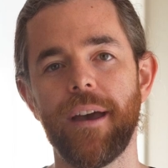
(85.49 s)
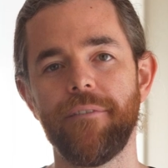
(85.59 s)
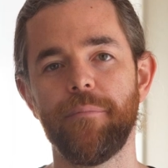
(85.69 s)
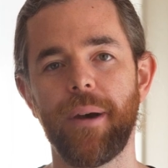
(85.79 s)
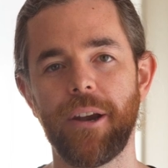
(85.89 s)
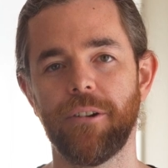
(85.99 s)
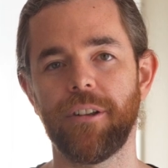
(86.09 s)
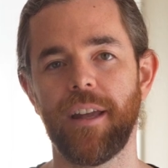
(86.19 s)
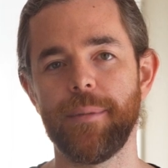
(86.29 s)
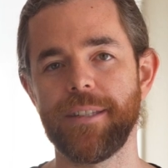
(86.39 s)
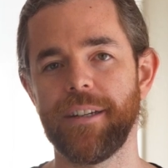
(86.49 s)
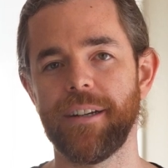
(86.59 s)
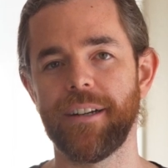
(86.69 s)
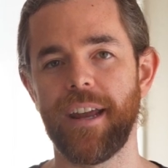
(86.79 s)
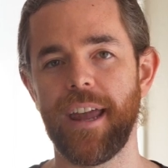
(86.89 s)
have microclimates
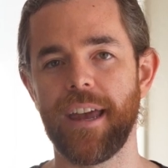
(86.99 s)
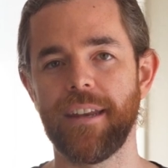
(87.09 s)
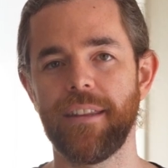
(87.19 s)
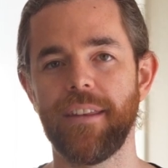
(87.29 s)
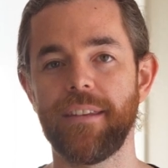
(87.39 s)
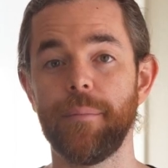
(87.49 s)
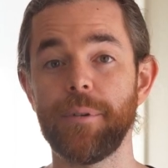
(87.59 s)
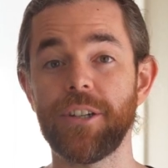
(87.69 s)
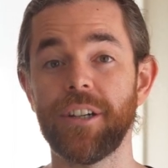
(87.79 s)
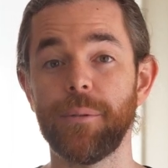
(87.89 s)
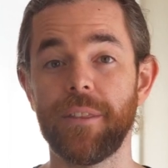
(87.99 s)
here, and the temperature